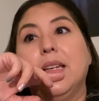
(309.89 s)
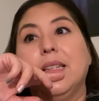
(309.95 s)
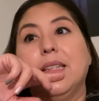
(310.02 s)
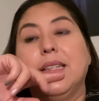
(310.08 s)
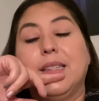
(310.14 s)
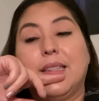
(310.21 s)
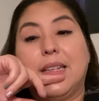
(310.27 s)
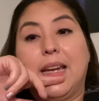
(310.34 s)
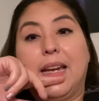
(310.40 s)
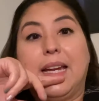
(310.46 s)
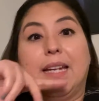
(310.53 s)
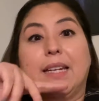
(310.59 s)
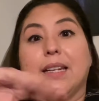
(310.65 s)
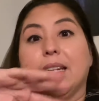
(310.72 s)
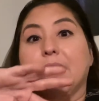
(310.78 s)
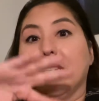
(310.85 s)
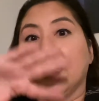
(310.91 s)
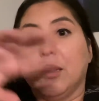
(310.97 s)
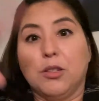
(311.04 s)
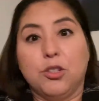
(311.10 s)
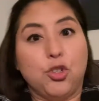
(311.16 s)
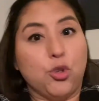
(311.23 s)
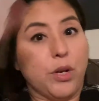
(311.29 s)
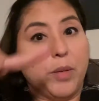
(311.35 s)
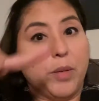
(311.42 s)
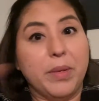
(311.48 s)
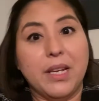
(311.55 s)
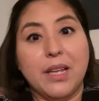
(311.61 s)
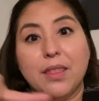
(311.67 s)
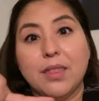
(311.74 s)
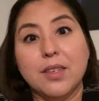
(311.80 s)
saying, join
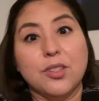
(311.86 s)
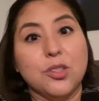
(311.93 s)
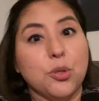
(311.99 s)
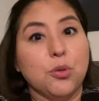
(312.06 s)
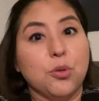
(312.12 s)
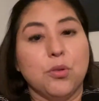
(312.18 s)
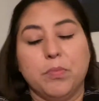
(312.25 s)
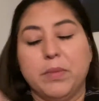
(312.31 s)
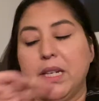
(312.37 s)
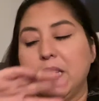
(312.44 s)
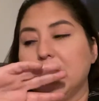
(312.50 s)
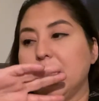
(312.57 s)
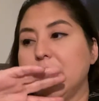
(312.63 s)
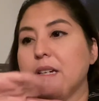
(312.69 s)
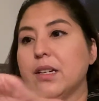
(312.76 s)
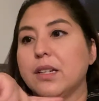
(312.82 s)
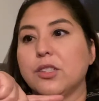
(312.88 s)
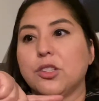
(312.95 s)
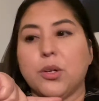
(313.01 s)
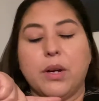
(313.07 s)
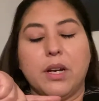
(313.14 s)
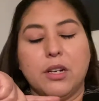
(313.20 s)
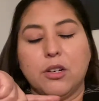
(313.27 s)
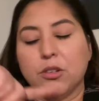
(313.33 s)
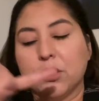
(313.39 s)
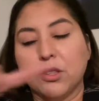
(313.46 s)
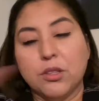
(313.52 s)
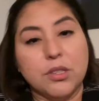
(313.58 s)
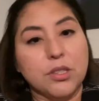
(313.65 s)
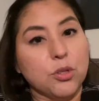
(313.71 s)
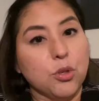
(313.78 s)
me at this Google Meet link. So
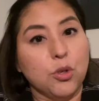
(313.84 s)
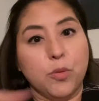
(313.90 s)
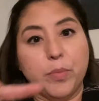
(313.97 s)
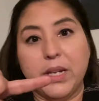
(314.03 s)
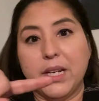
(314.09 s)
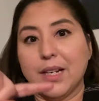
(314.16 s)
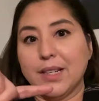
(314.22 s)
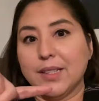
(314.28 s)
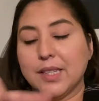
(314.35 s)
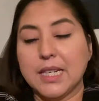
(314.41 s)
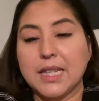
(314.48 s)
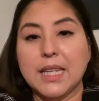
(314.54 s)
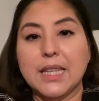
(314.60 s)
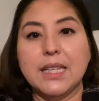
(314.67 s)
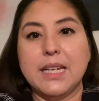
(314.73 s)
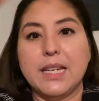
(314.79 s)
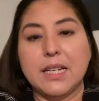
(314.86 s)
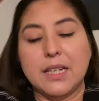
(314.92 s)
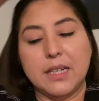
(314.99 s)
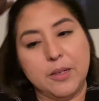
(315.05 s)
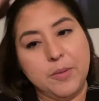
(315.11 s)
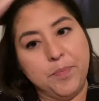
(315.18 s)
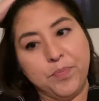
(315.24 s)
this Google Meet, I sent the link.